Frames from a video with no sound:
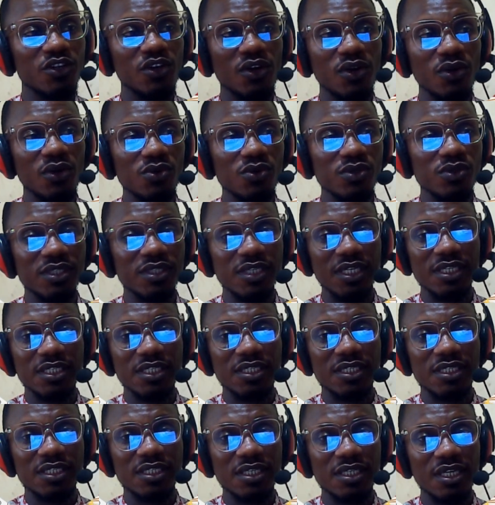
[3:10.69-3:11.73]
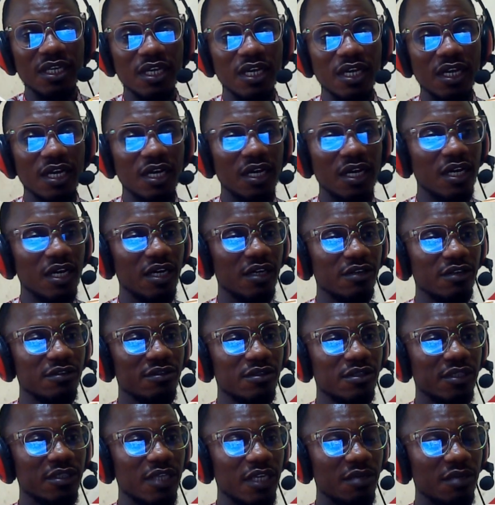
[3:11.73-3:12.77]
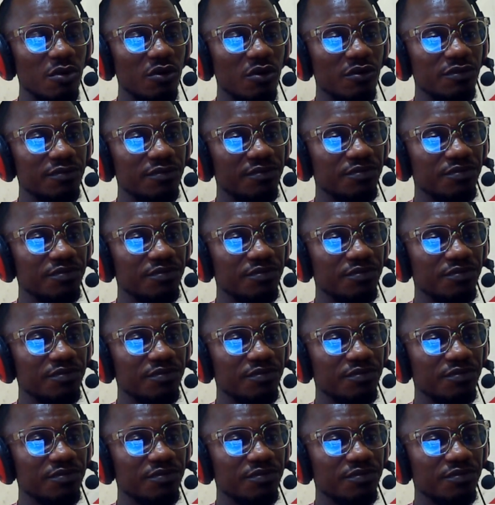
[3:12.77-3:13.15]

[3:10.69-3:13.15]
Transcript: close this table.